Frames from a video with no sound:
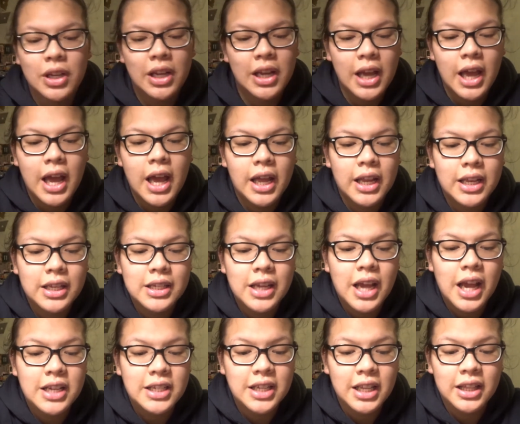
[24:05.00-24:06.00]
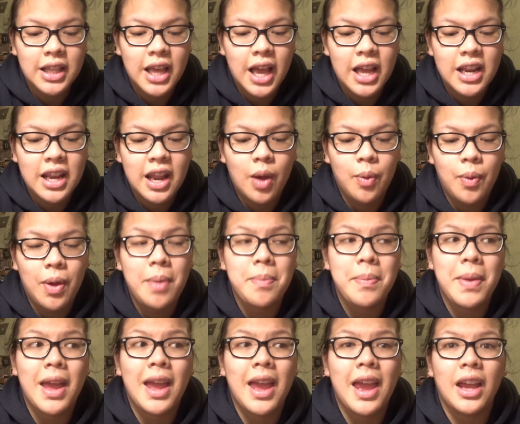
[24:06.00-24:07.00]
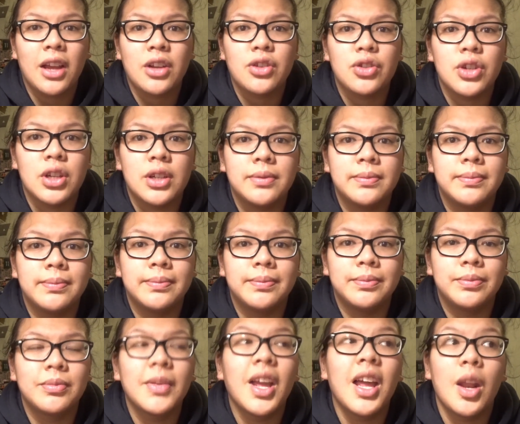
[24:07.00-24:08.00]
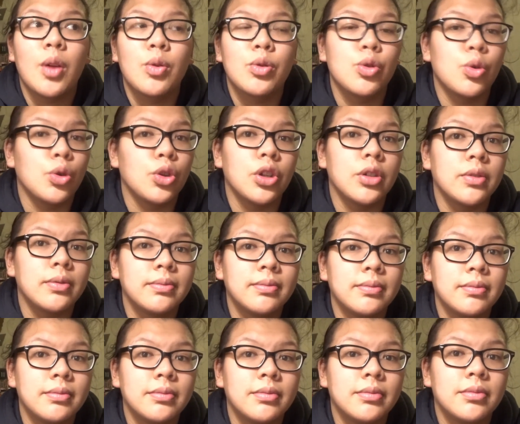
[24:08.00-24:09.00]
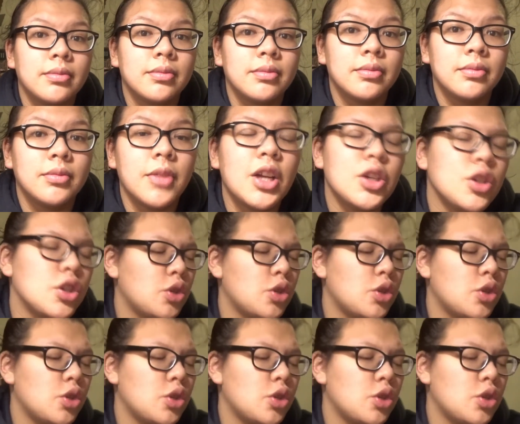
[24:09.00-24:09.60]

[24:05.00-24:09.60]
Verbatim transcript: it, and I did that and I went a bit extra, and I'll show you. Actually,